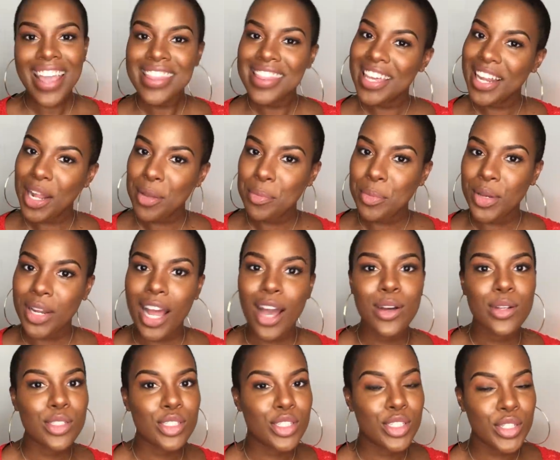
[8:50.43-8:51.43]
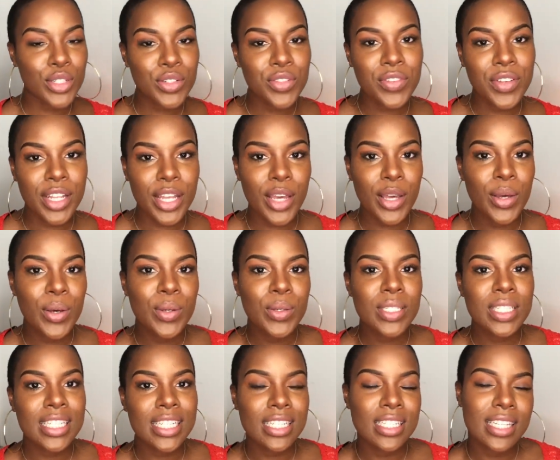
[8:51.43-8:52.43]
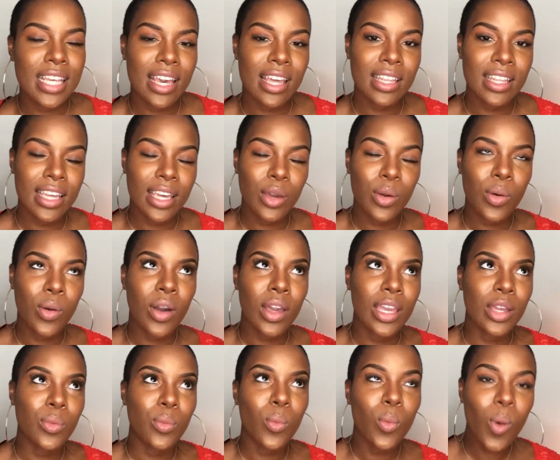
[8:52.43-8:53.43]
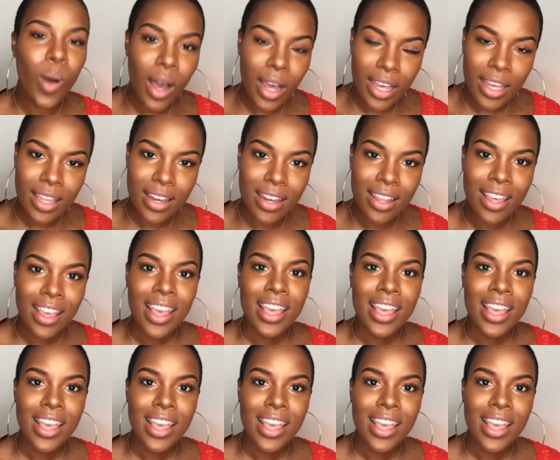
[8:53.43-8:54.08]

And then I put out two videos detailing in one